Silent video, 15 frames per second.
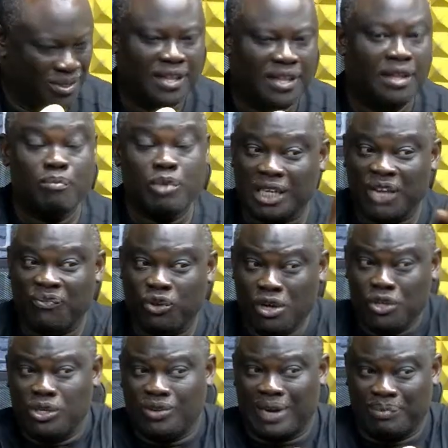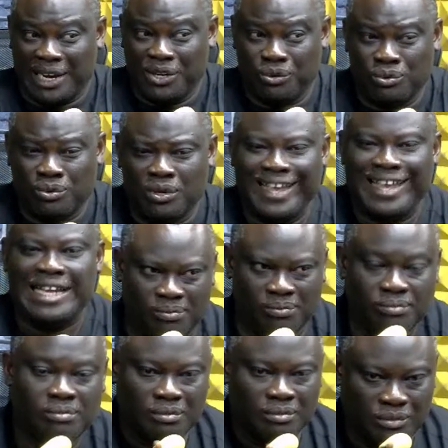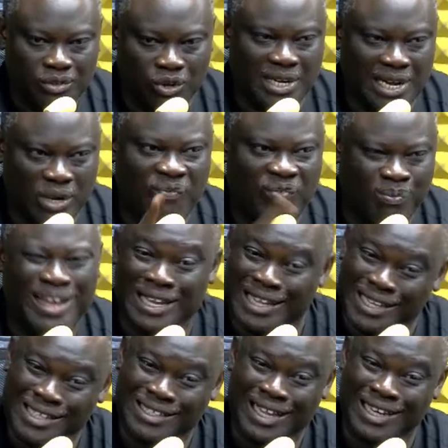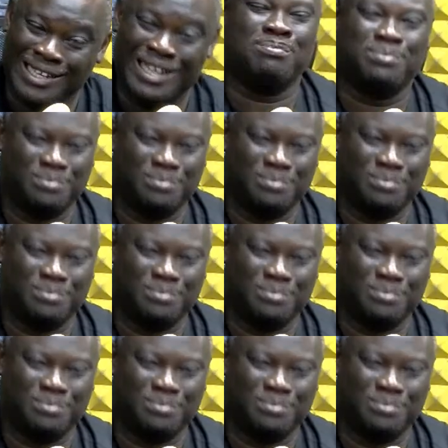Because if you don't do this, I'm telling you, your source for against the leaders.